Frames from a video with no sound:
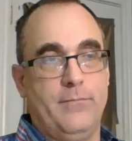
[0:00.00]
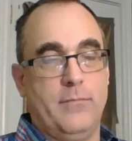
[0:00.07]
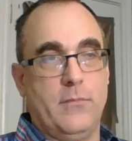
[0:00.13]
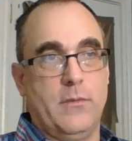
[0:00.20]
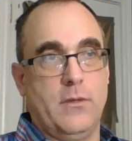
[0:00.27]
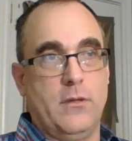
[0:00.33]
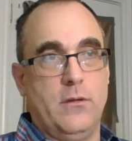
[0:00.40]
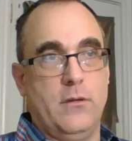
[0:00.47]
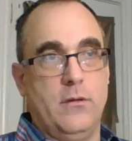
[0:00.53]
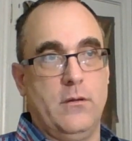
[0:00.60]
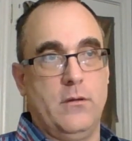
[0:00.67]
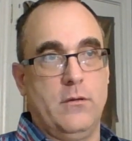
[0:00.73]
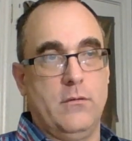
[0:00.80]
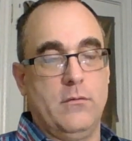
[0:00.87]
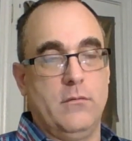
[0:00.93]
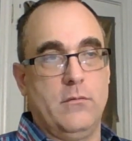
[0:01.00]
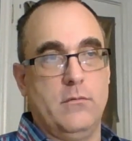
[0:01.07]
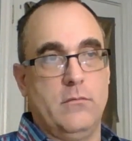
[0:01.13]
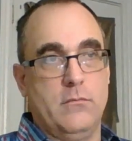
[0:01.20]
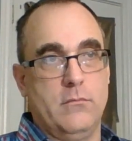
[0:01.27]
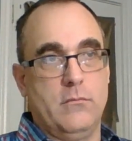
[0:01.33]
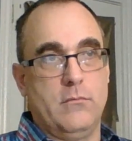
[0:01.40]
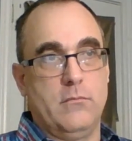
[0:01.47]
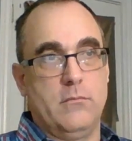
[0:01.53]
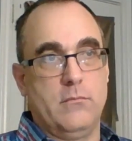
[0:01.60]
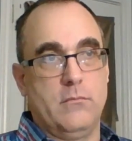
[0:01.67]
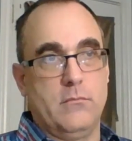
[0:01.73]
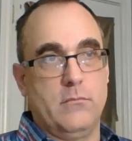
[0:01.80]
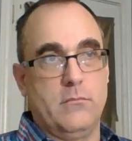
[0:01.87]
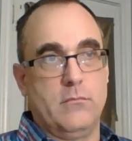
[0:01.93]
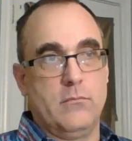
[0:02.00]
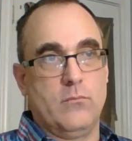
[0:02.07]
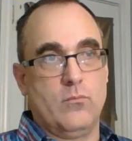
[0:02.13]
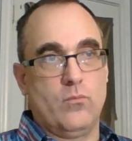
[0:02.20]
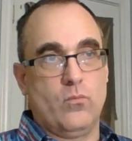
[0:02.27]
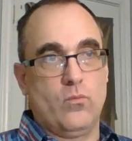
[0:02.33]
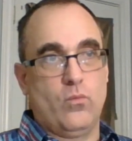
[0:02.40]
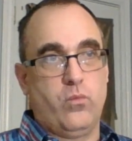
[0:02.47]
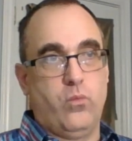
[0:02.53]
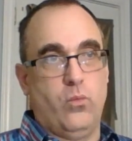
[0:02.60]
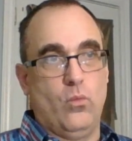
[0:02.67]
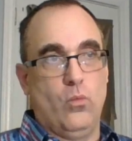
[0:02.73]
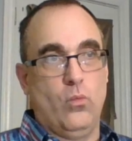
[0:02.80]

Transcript: (no one is talking)